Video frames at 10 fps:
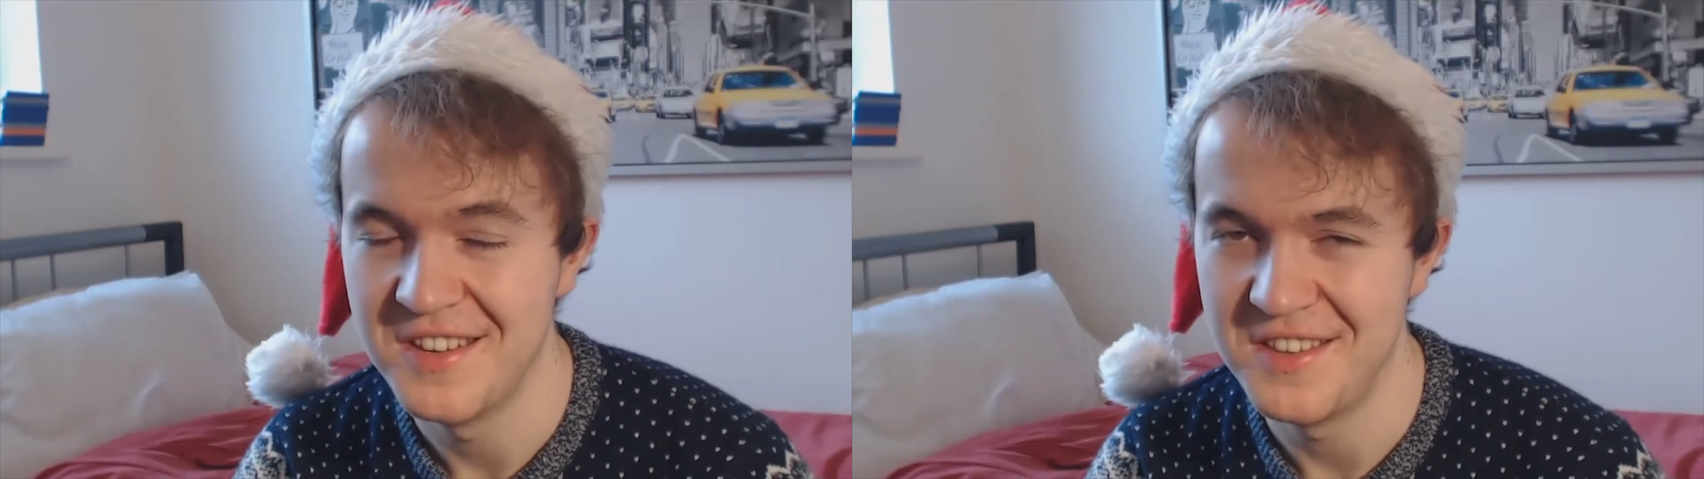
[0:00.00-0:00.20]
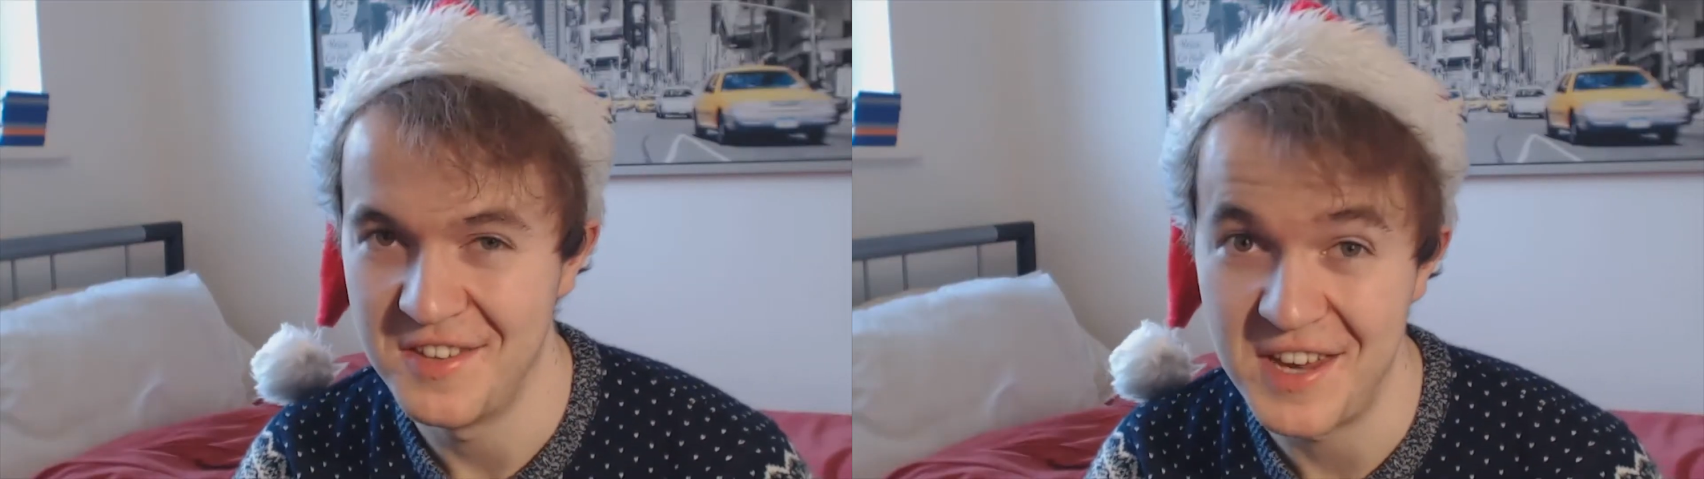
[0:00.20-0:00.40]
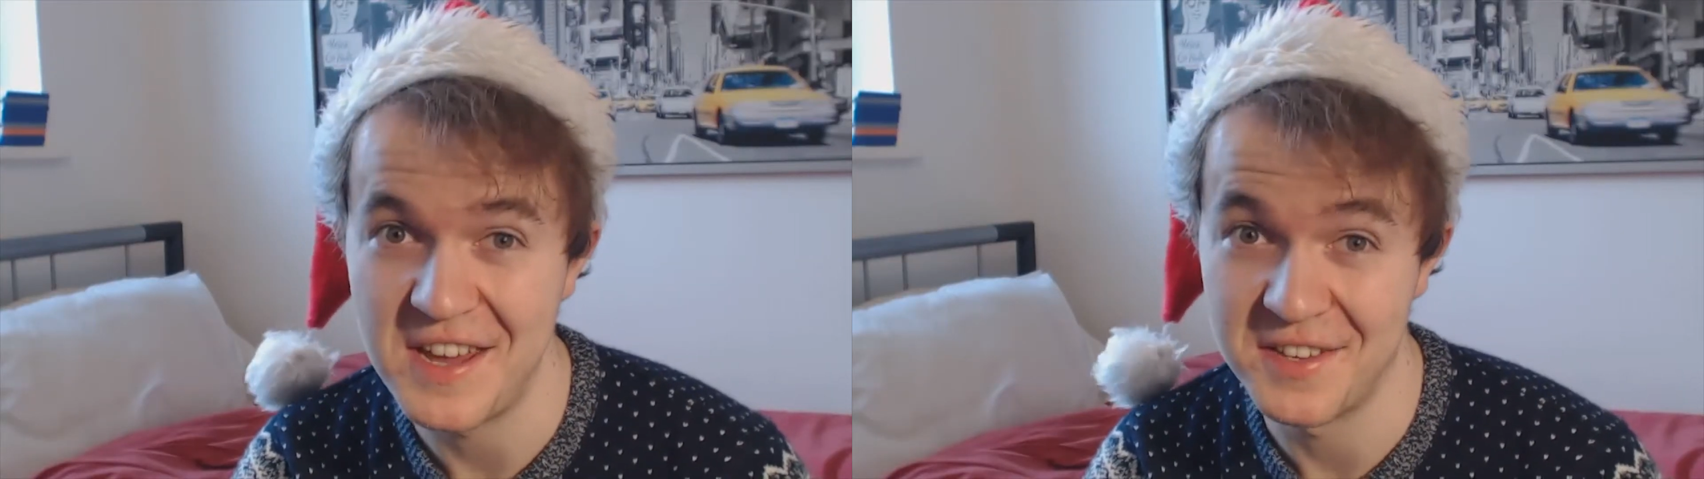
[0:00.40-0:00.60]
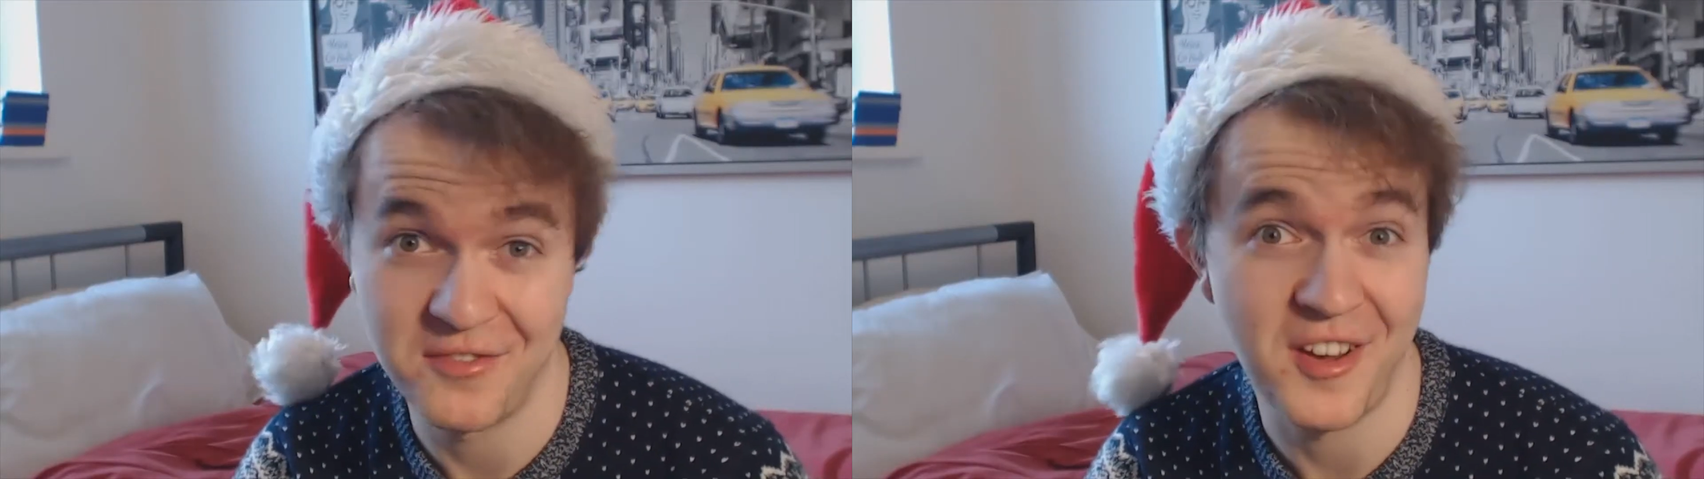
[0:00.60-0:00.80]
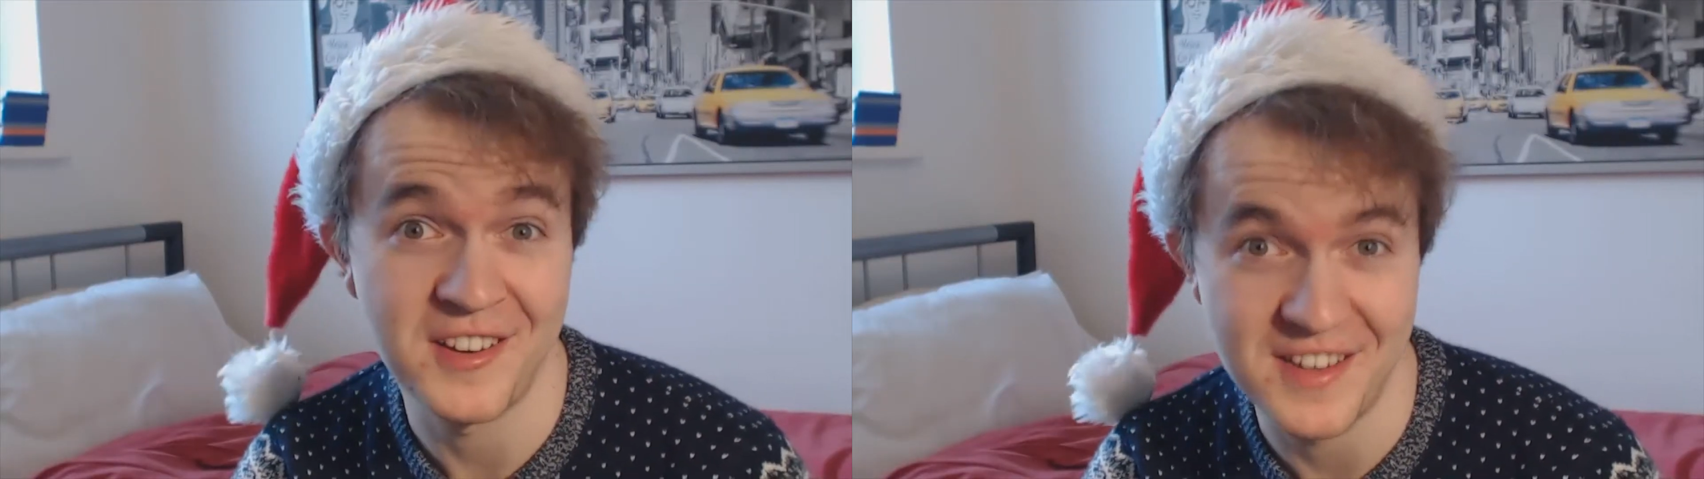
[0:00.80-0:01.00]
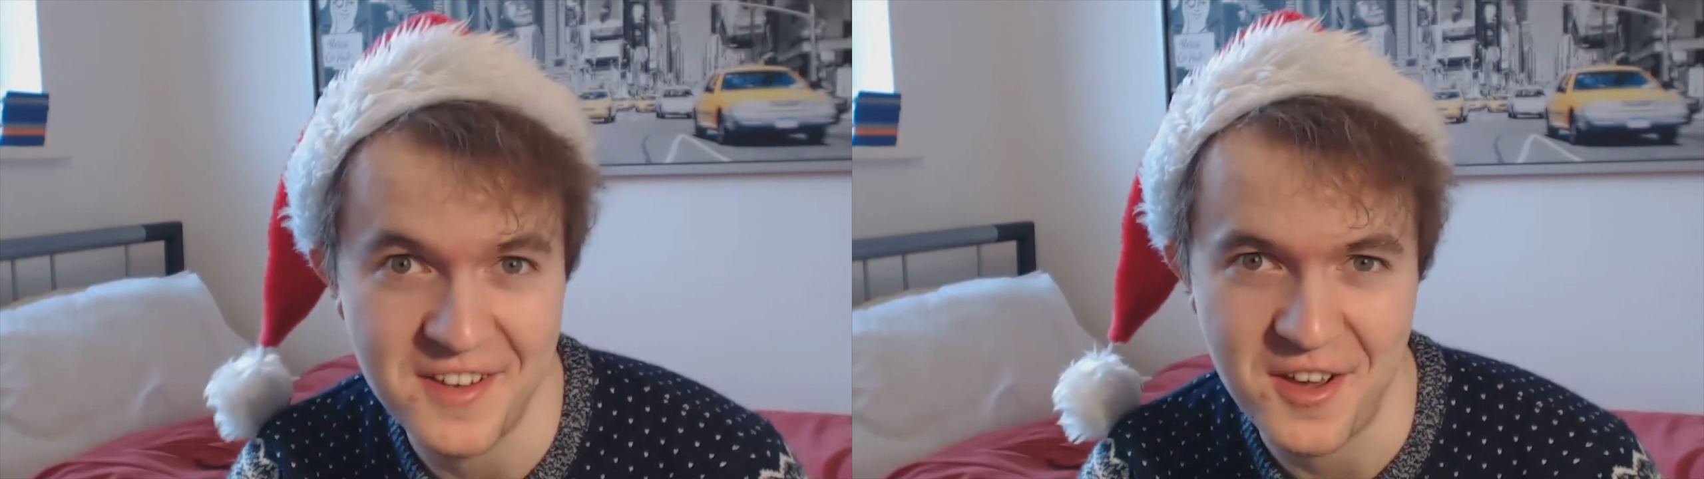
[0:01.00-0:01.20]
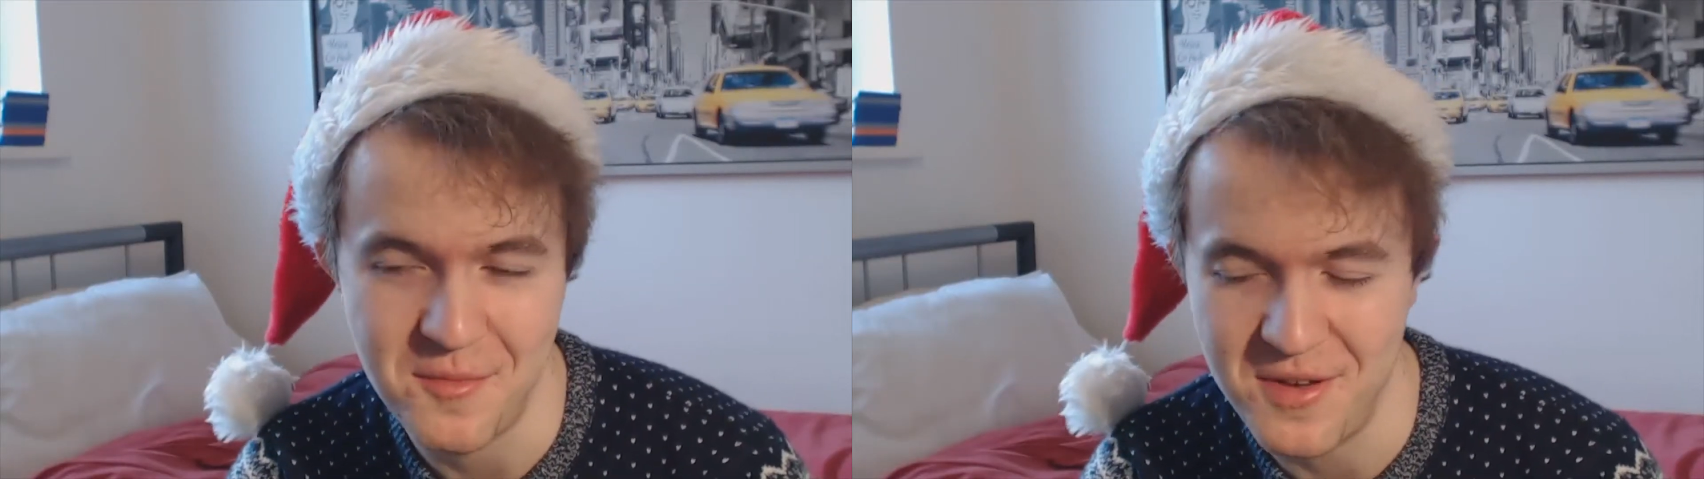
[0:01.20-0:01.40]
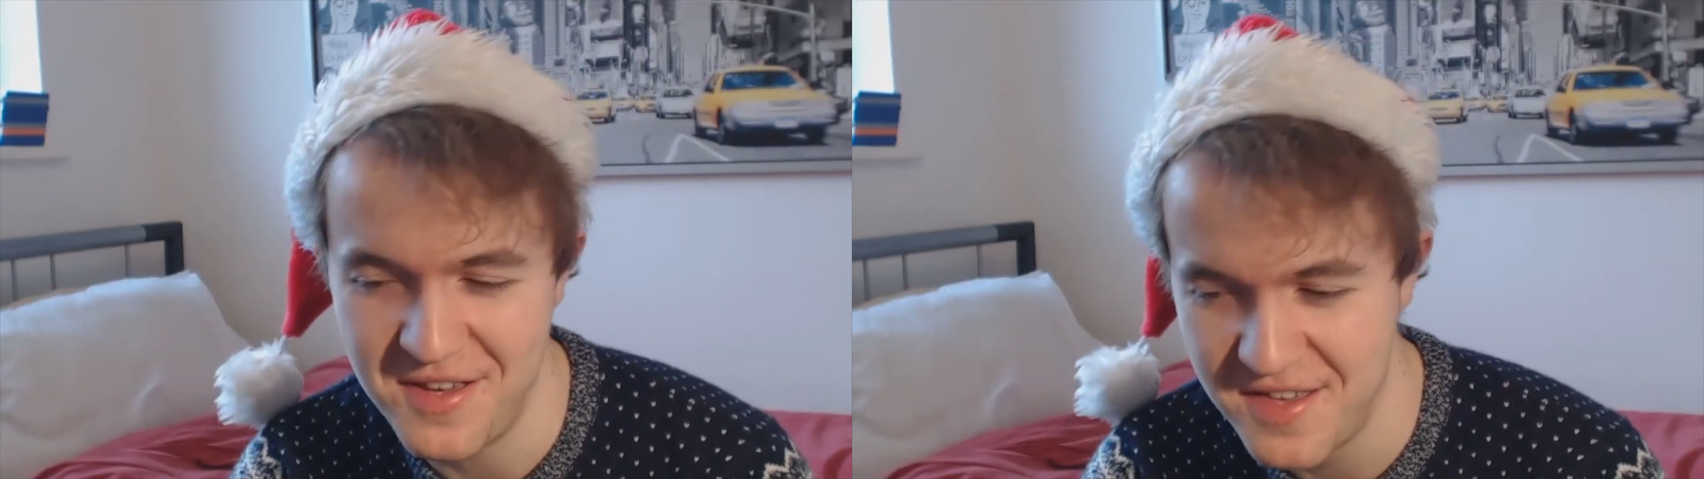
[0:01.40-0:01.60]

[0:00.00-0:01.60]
The day has finally come